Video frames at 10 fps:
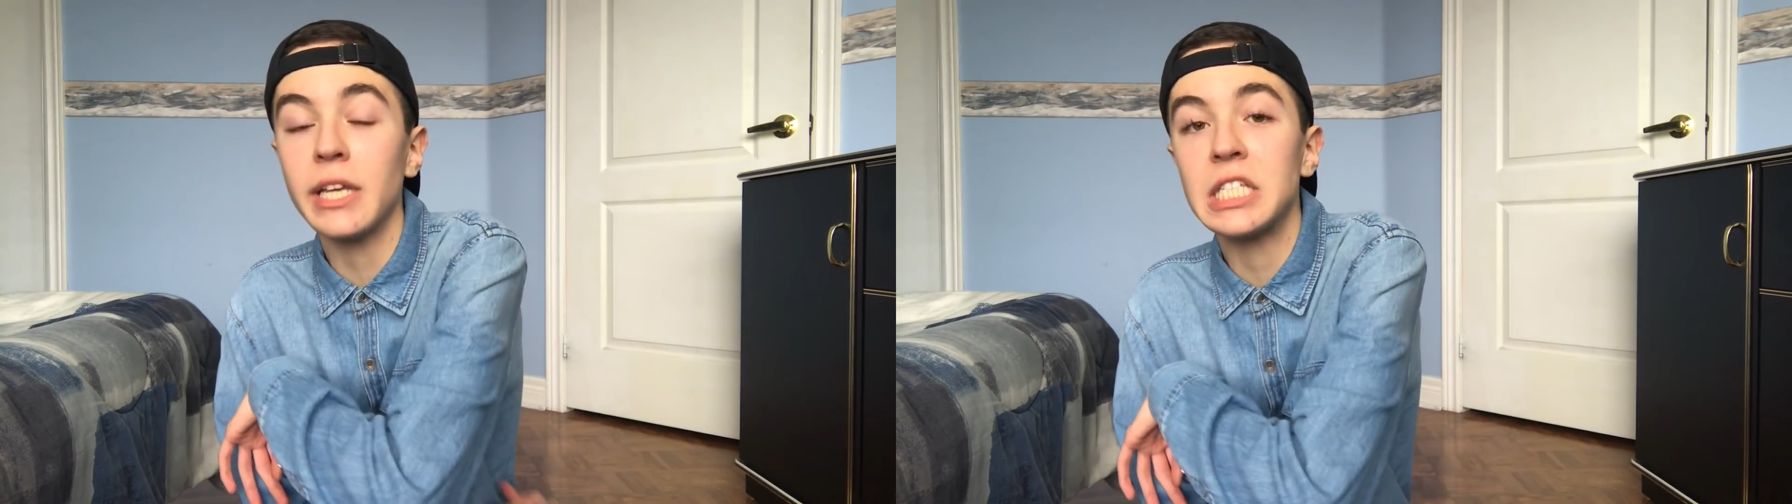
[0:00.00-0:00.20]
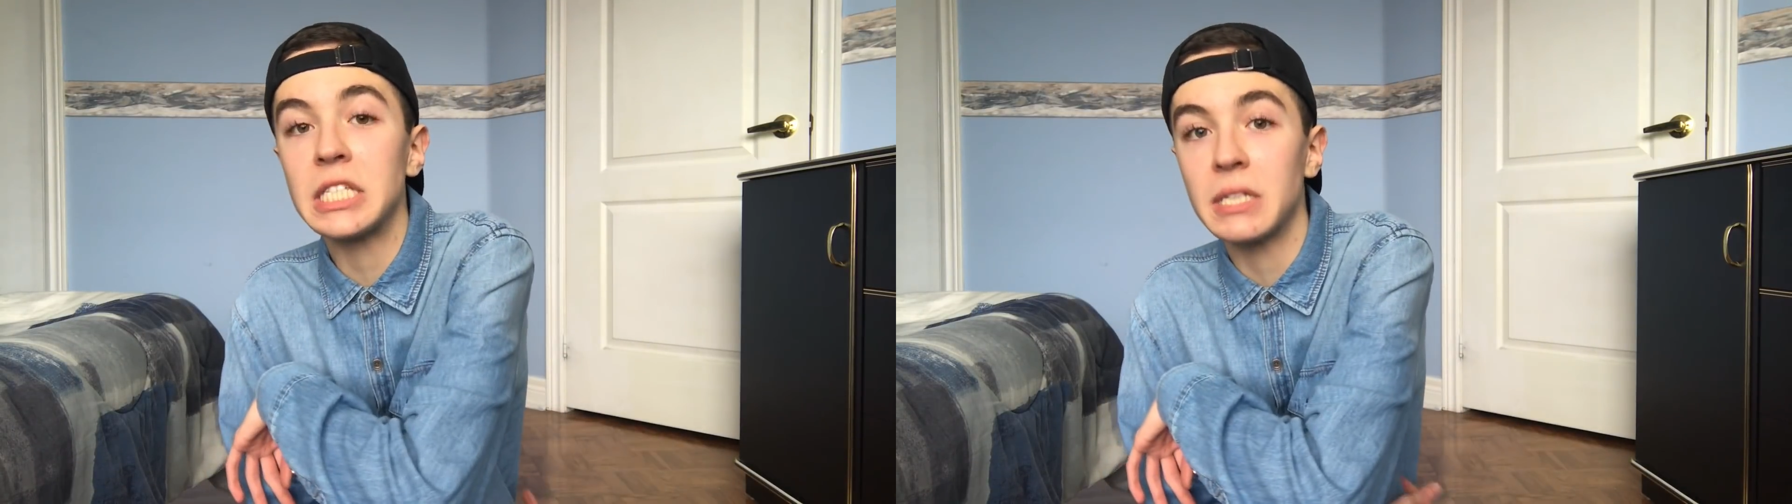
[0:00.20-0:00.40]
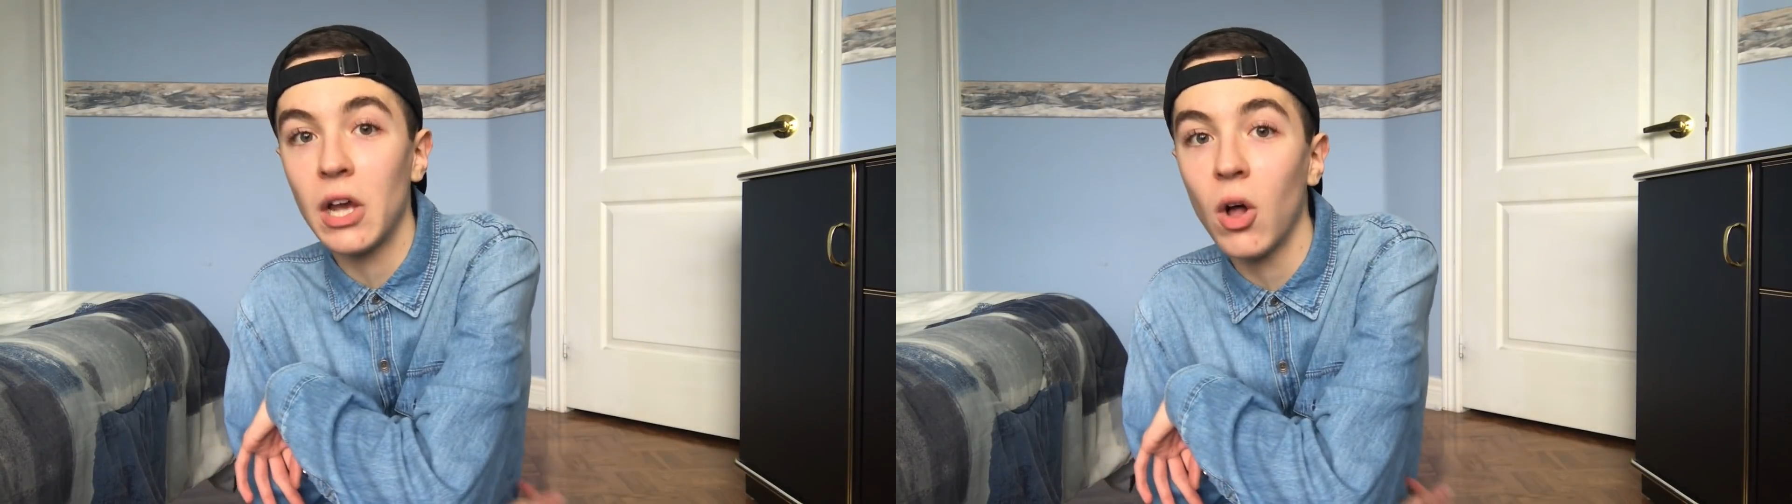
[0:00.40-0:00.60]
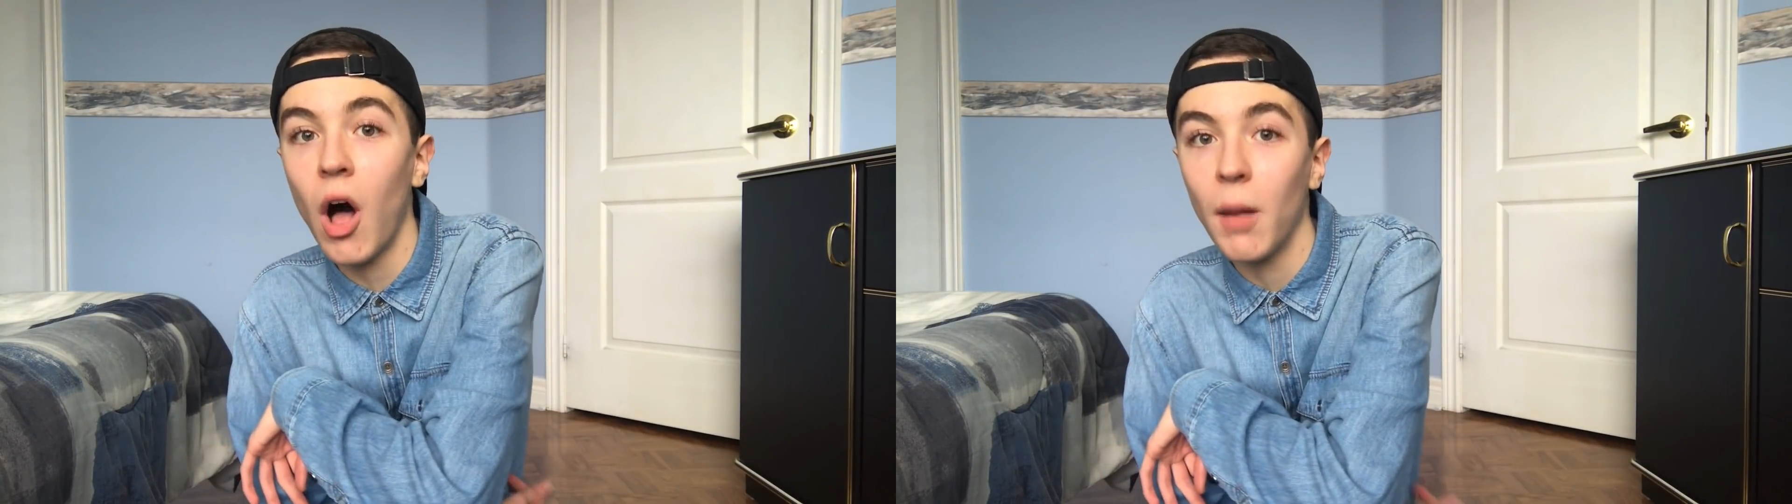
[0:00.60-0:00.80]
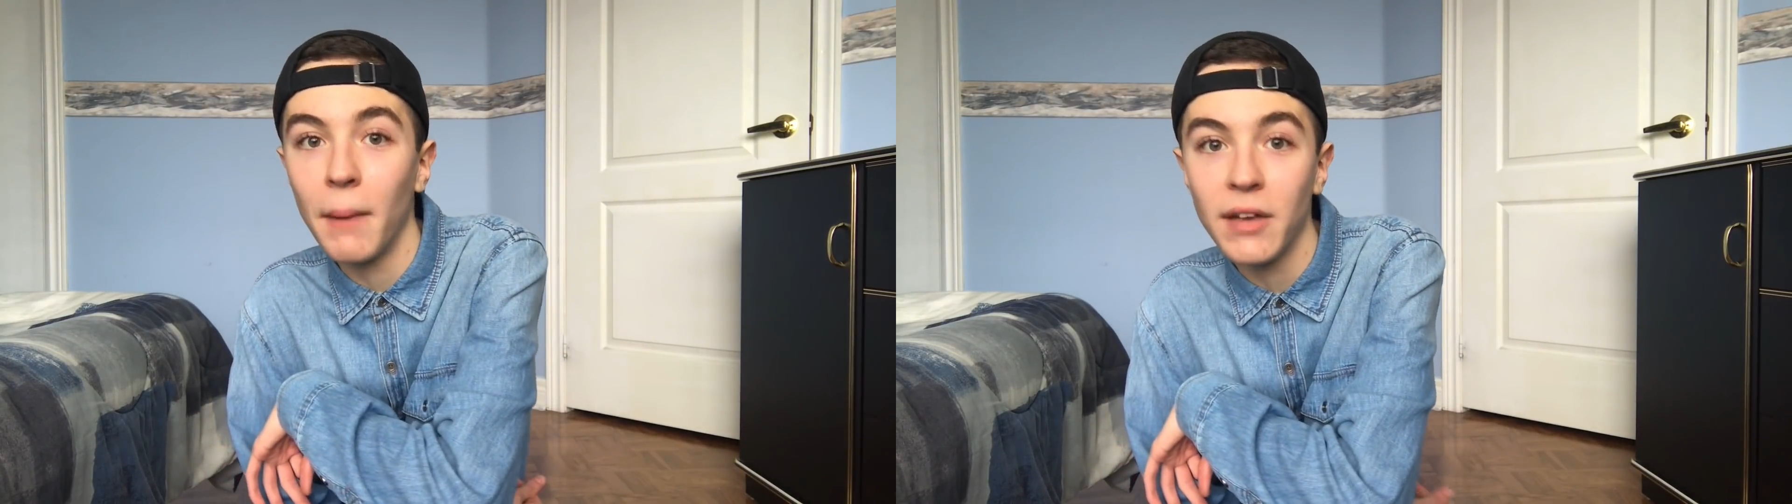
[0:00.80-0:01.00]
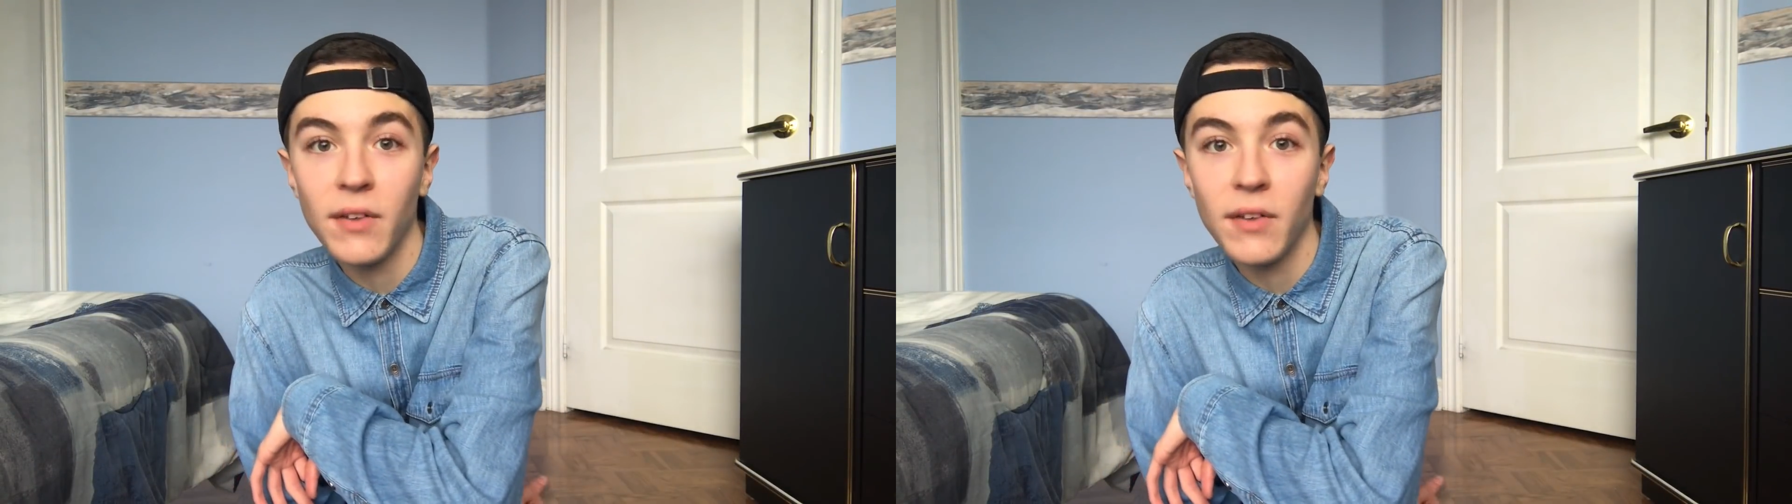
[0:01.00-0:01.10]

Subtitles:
is still on my